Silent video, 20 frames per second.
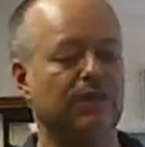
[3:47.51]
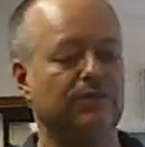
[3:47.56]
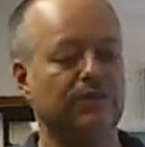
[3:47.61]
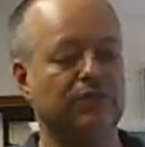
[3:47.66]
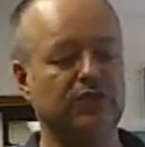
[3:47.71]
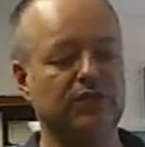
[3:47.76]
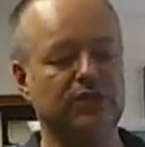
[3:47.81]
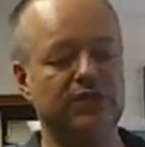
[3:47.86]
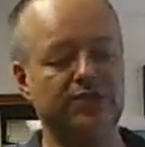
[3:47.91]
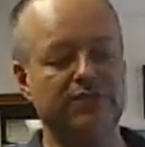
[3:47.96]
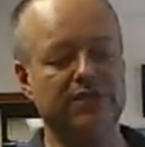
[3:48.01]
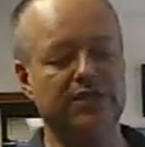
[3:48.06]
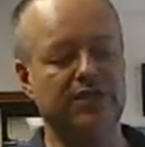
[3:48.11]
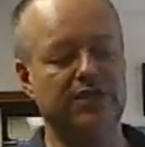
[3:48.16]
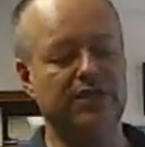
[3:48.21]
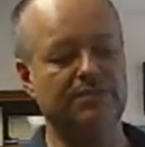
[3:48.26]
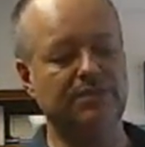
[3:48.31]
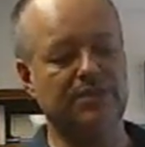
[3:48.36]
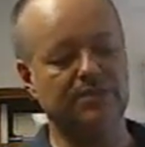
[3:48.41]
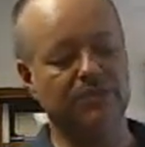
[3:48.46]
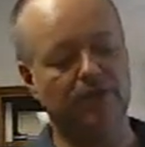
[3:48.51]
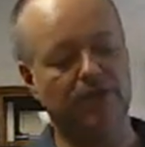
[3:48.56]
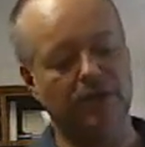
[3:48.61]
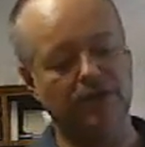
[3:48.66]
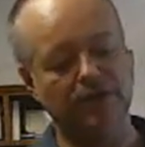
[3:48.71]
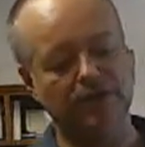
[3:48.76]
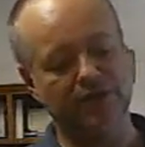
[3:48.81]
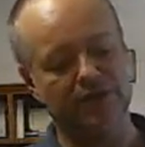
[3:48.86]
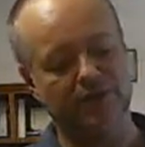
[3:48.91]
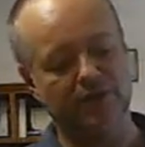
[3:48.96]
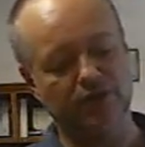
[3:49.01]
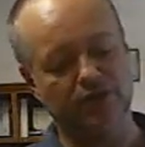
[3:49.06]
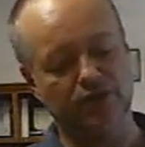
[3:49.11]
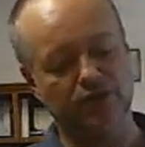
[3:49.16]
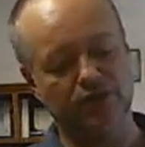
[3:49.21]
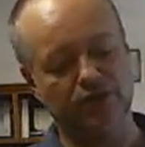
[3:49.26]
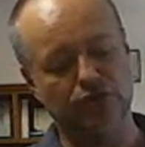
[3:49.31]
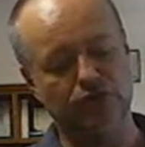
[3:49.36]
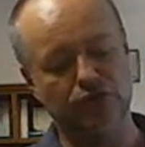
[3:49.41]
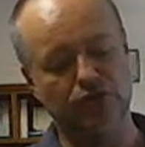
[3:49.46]
you need to be keeping probably about a
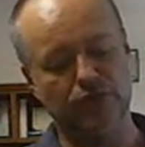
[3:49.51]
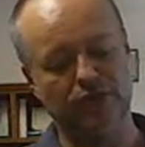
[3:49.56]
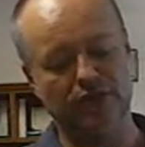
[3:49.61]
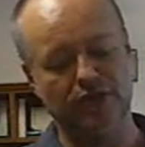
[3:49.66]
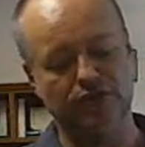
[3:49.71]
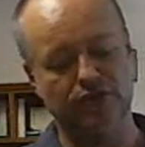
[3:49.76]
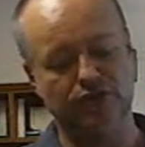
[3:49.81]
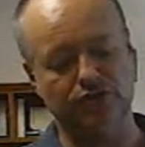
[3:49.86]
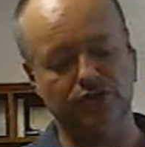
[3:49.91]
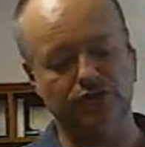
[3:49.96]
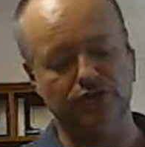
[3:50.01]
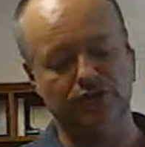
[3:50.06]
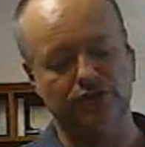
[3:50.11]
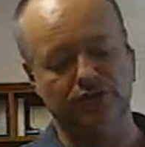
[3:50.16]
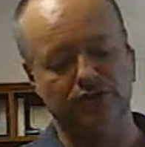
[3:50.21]
2-inch